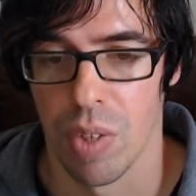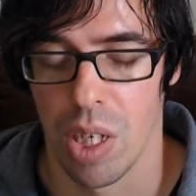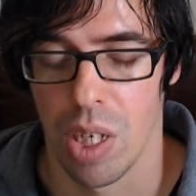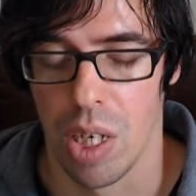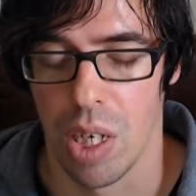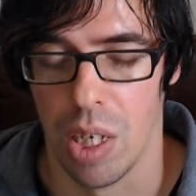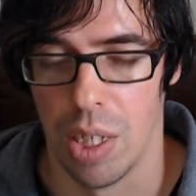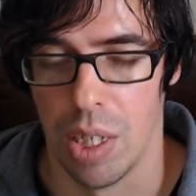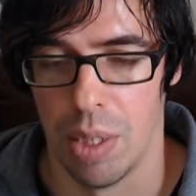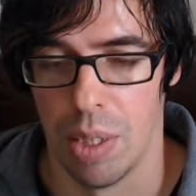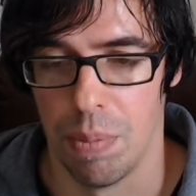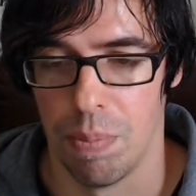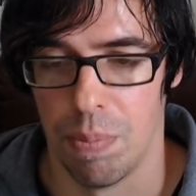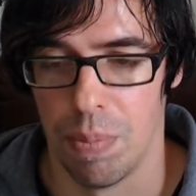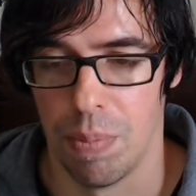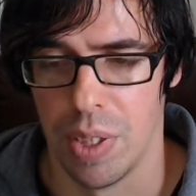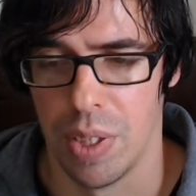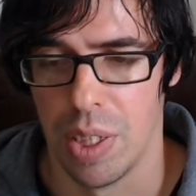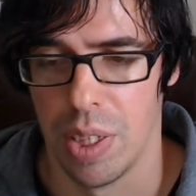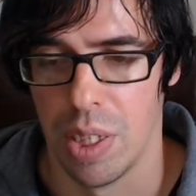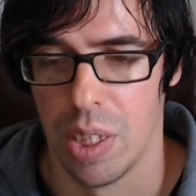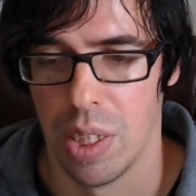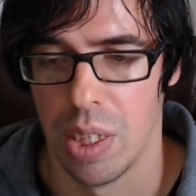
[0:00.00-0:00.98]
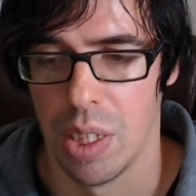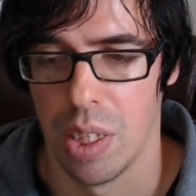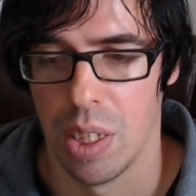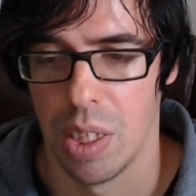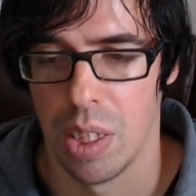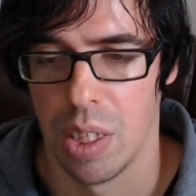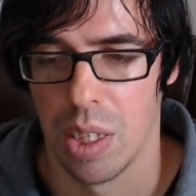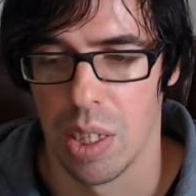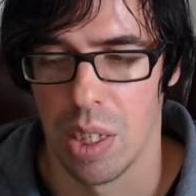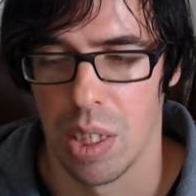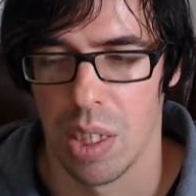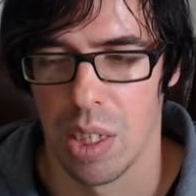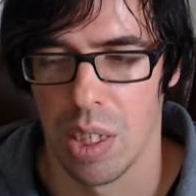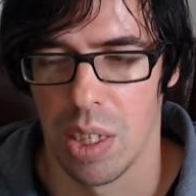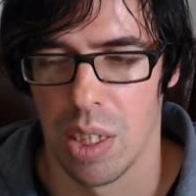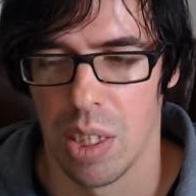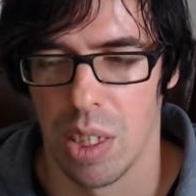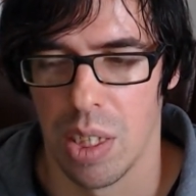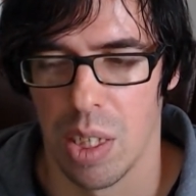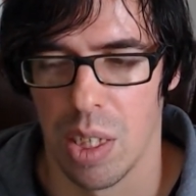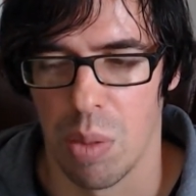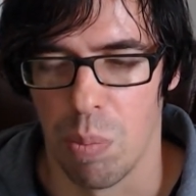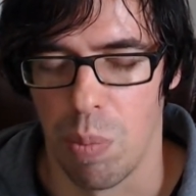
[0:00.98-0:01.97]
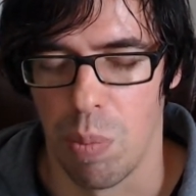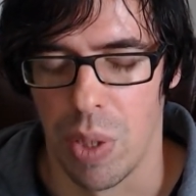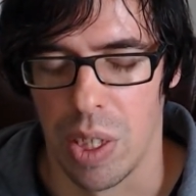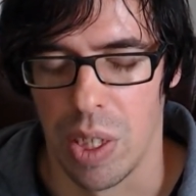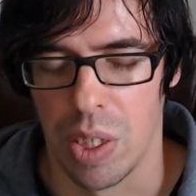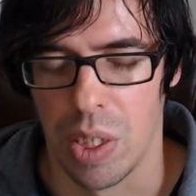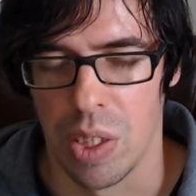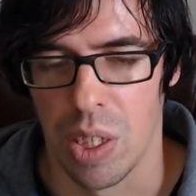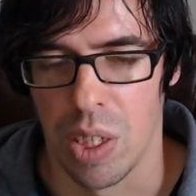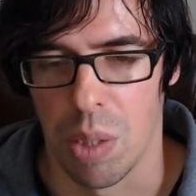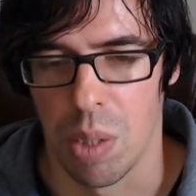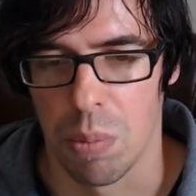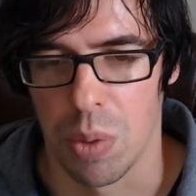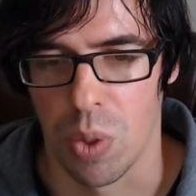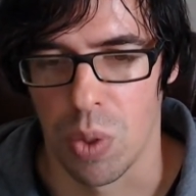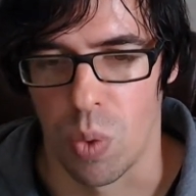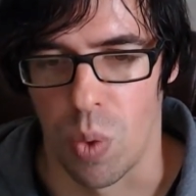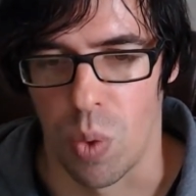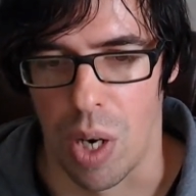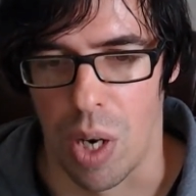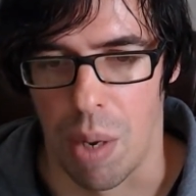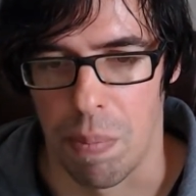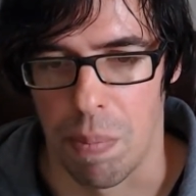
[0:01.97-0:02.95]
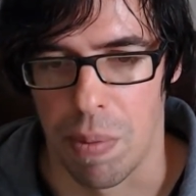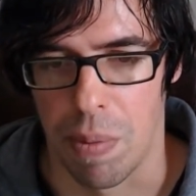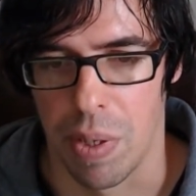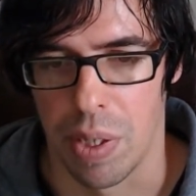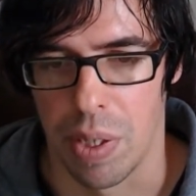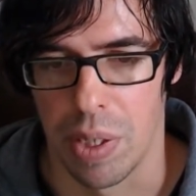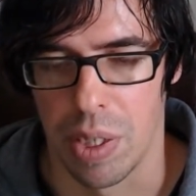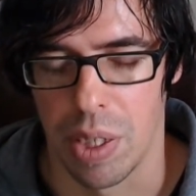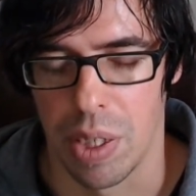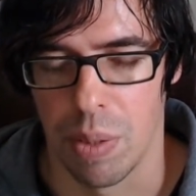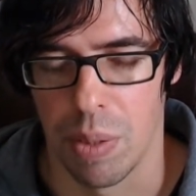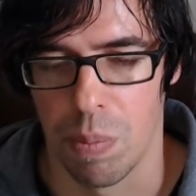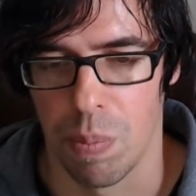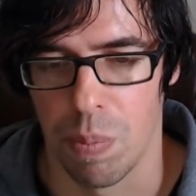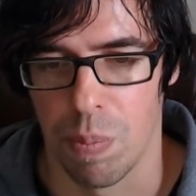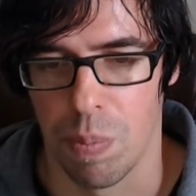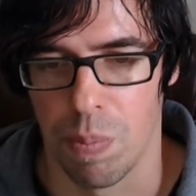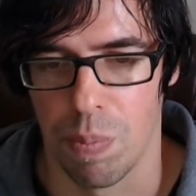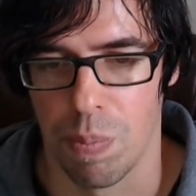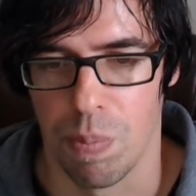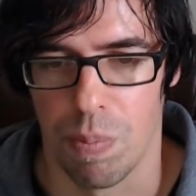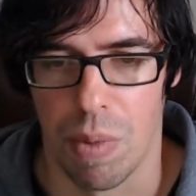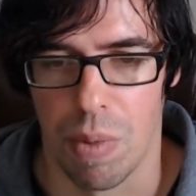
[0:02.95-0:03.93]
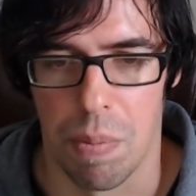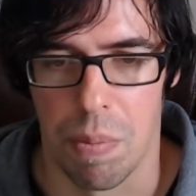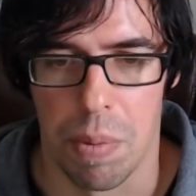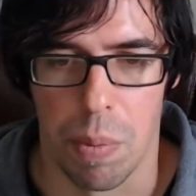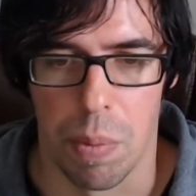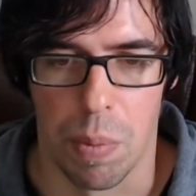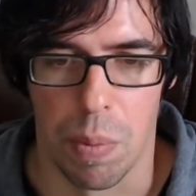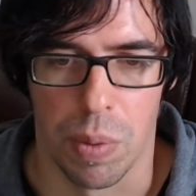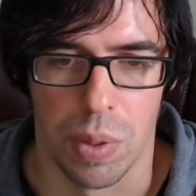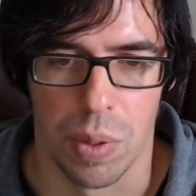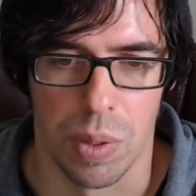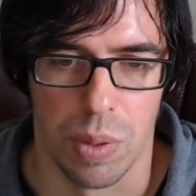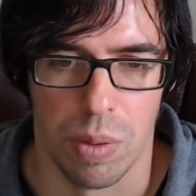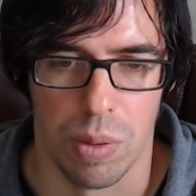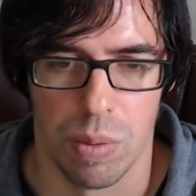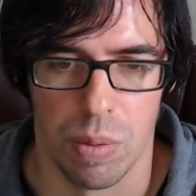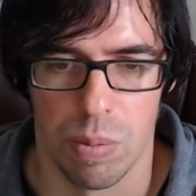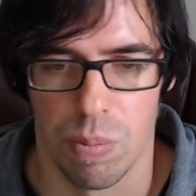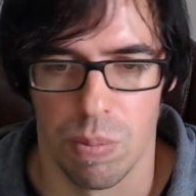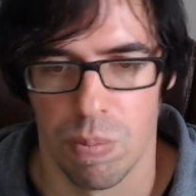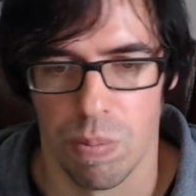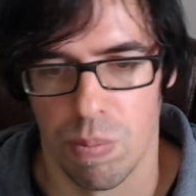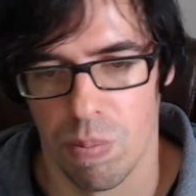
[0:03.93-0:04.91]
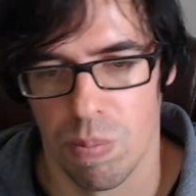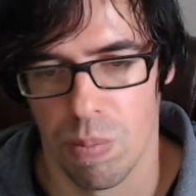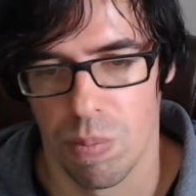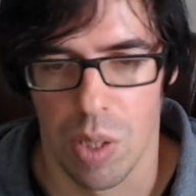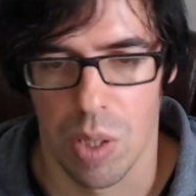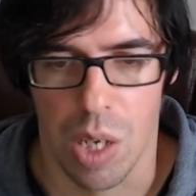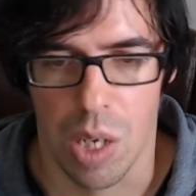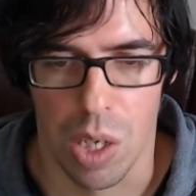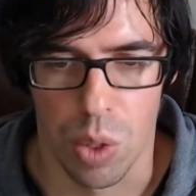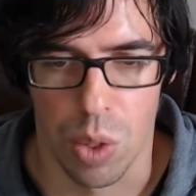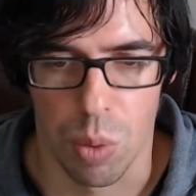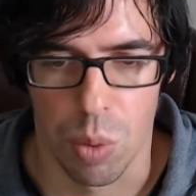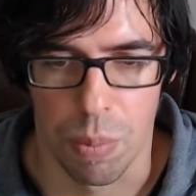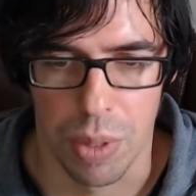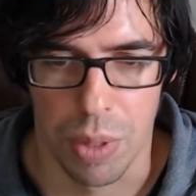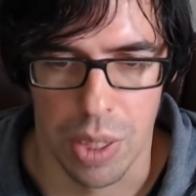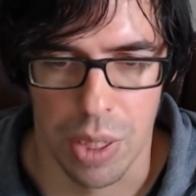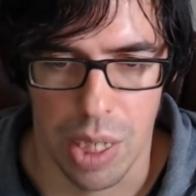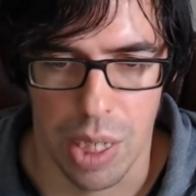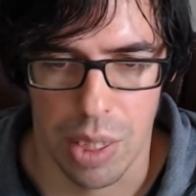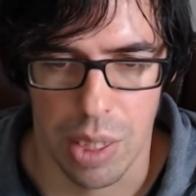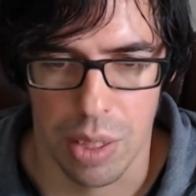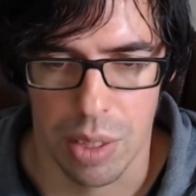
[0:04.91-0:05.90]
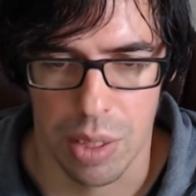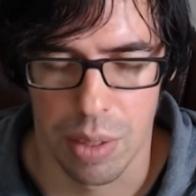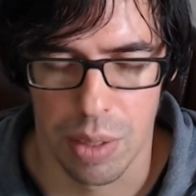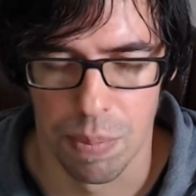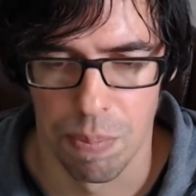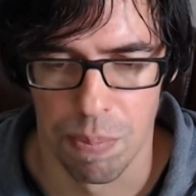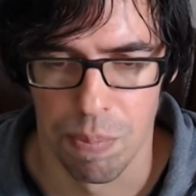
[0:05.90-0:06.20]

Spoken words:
But in terms of grammar, it maybe wasn't 100%.